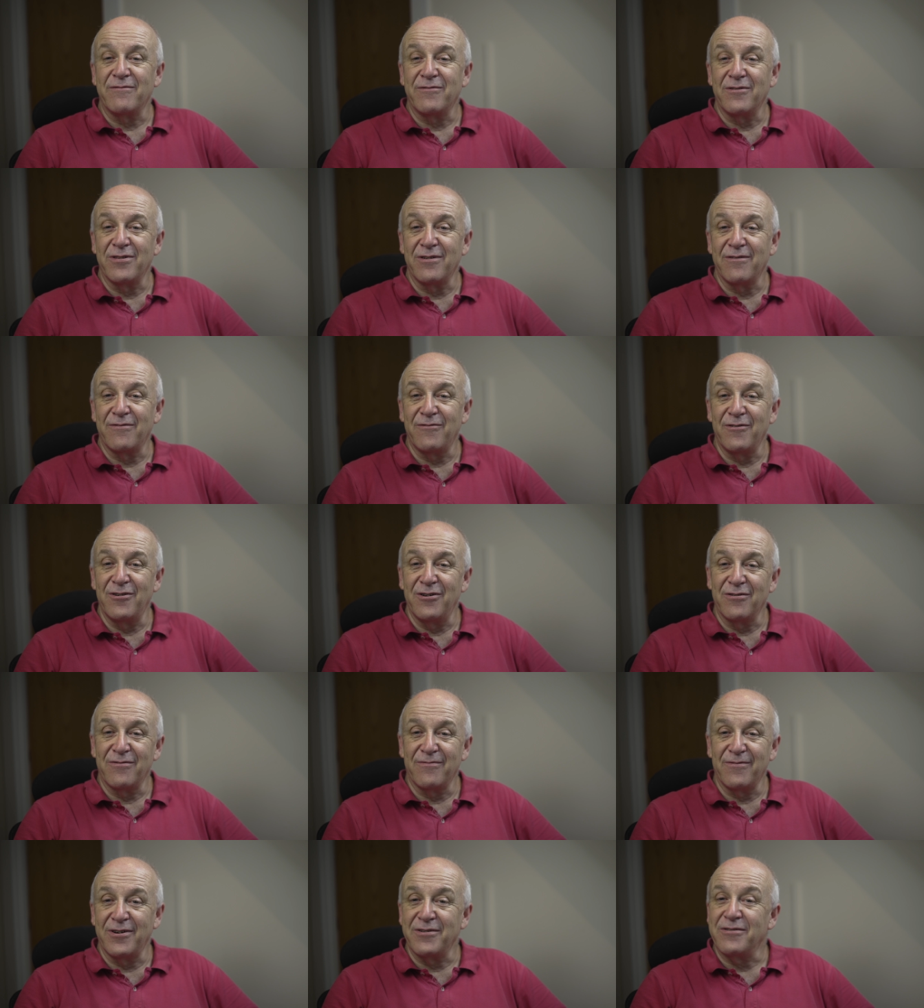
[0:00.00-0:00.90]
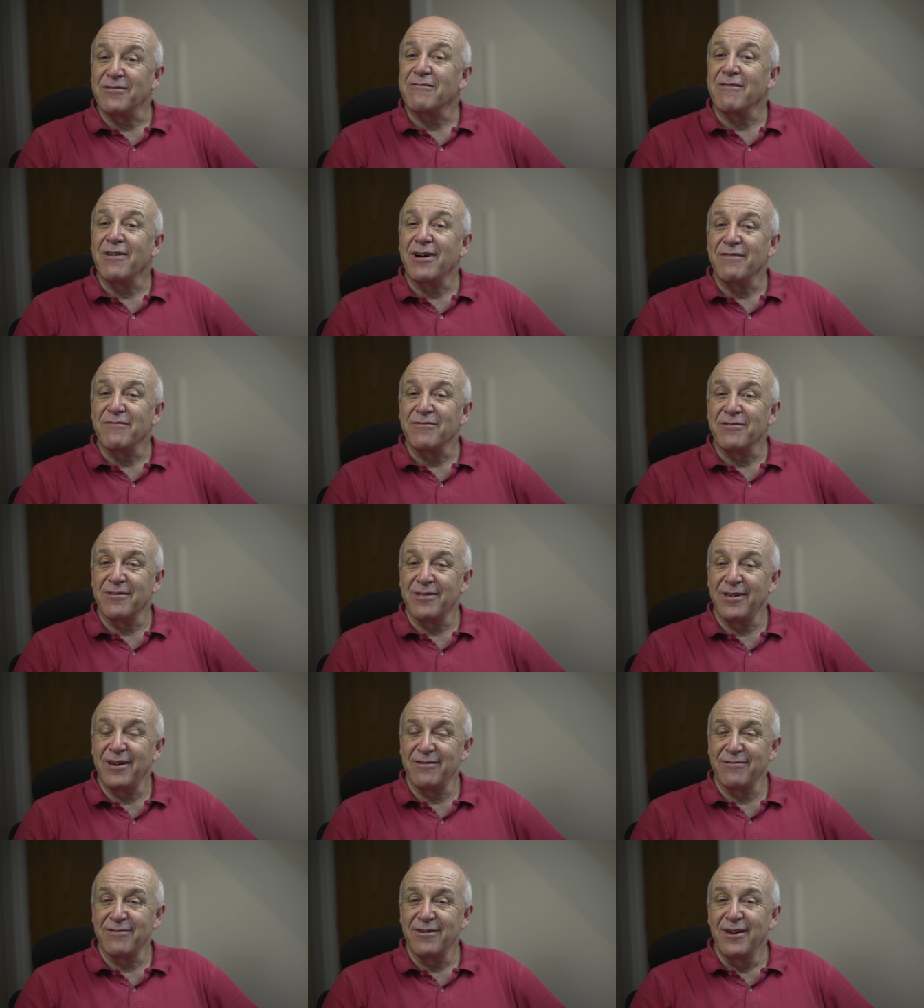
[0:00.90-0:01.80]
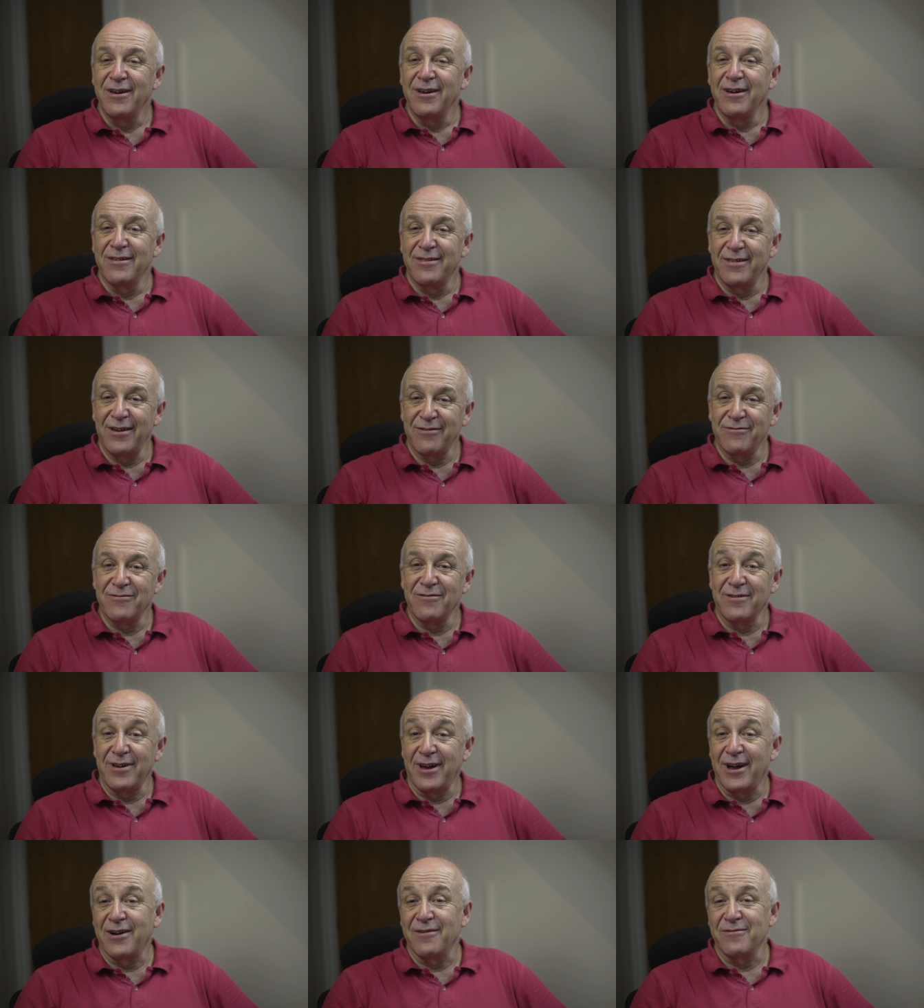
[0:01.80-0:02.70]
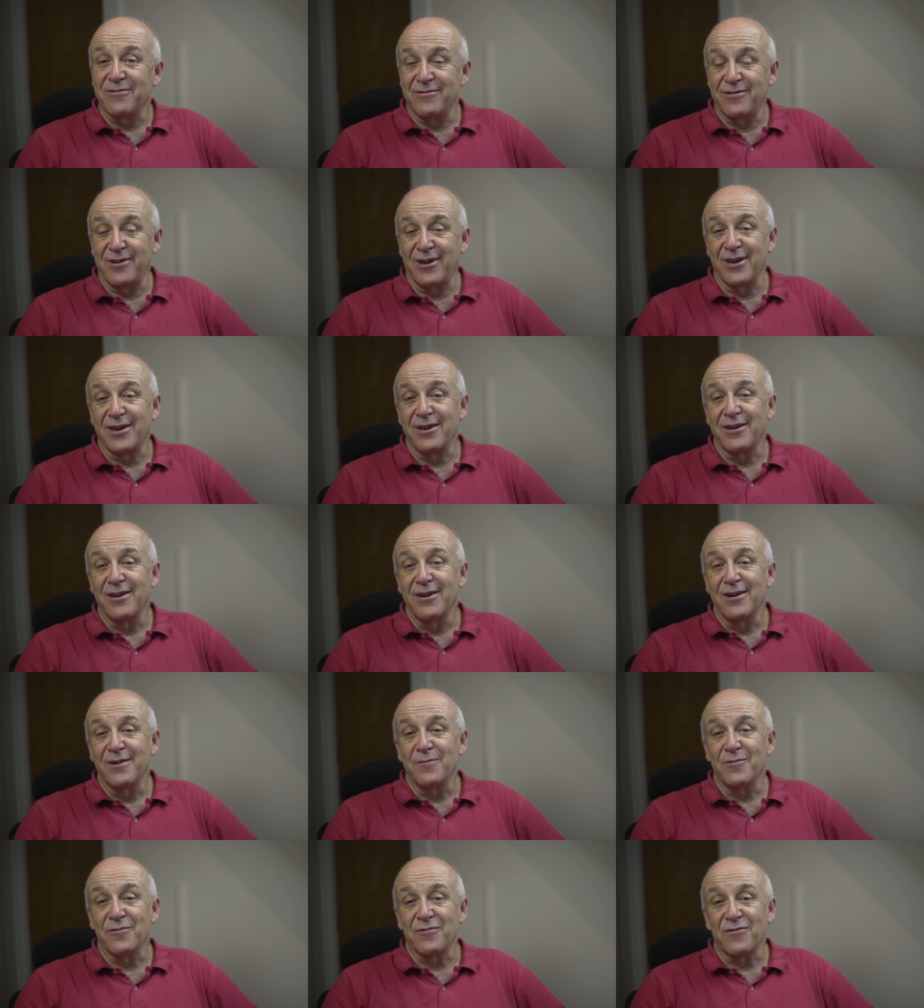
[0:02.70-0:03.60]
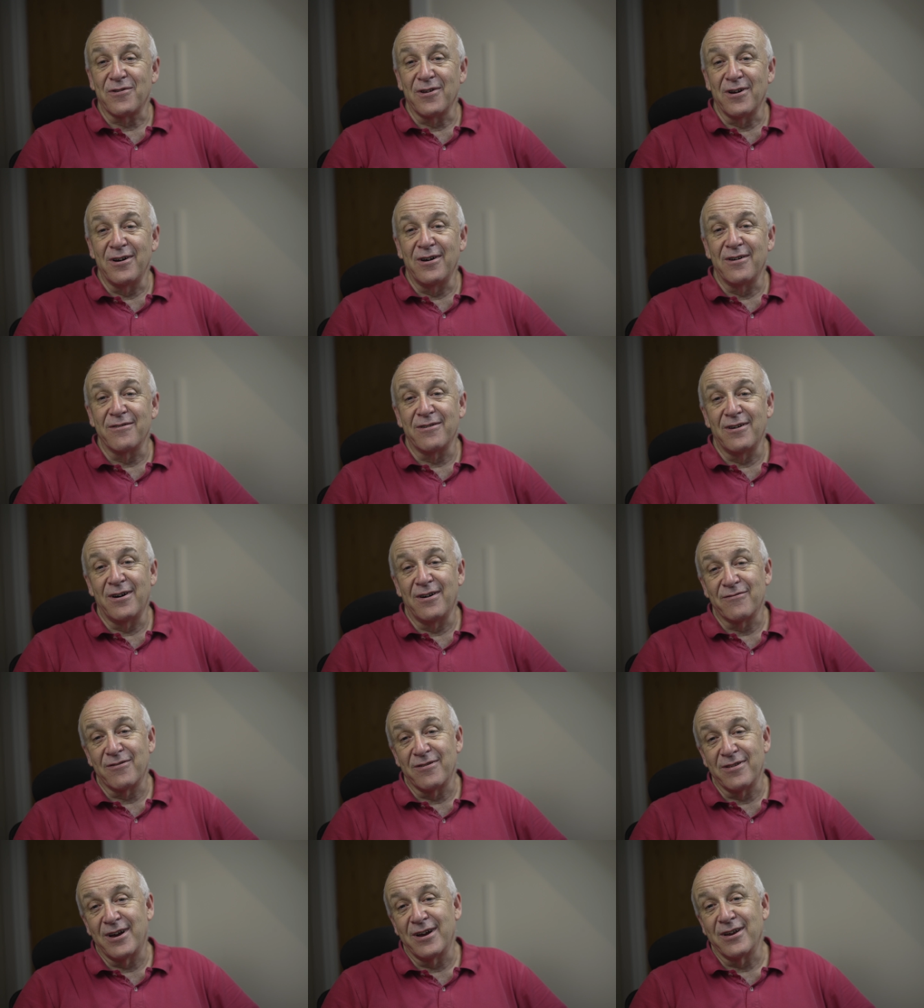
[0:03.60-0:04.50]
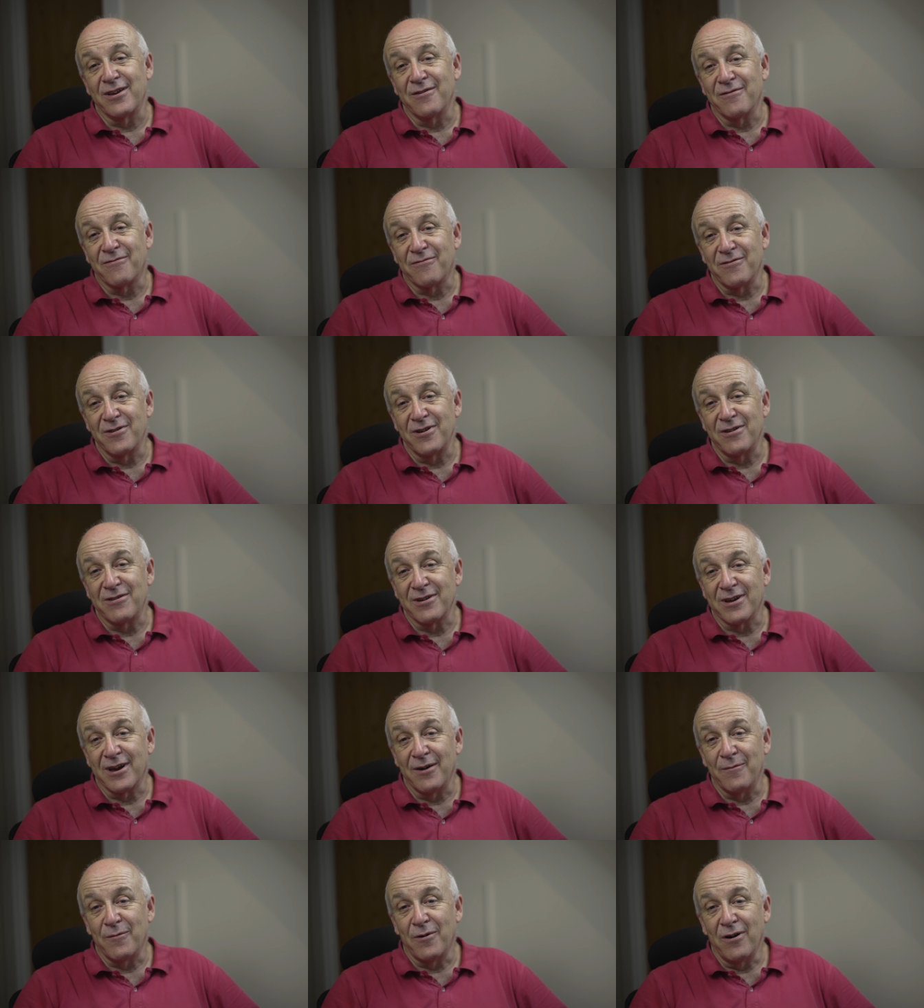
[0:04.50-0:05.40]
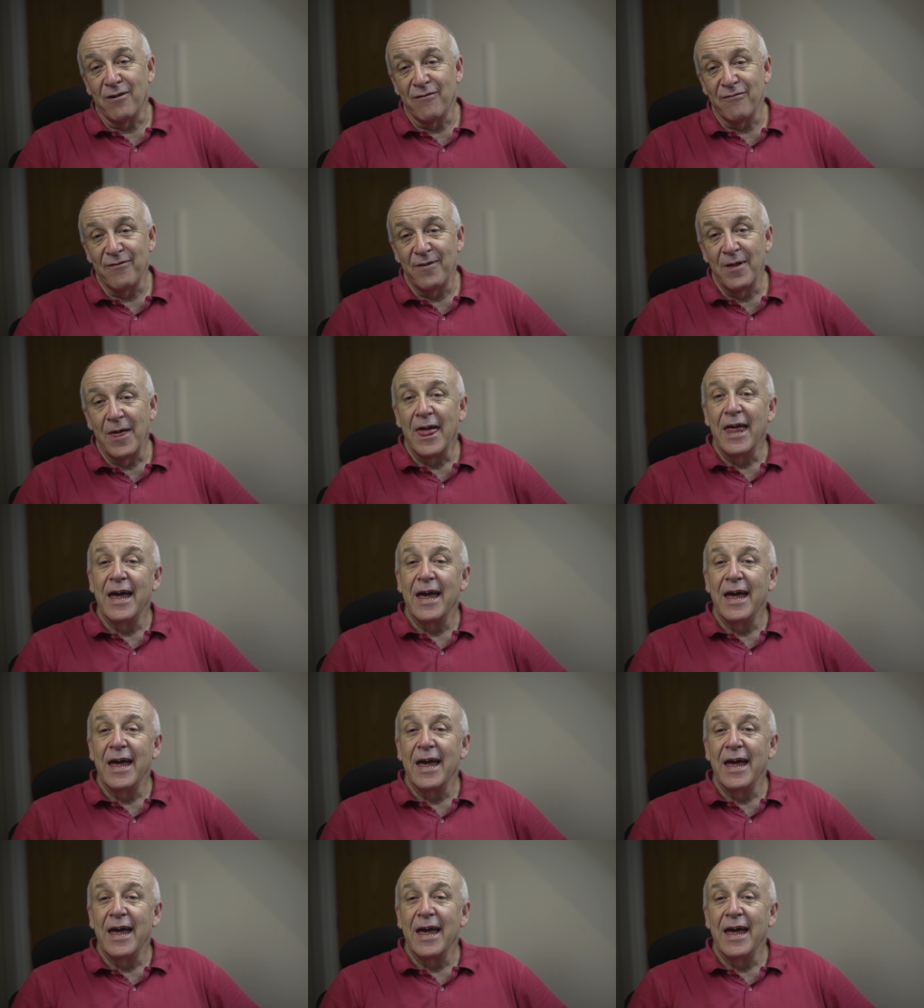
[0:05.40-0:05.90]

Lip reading: for the first photograph. So that's sort of how the day will start. After that, you're free to go off.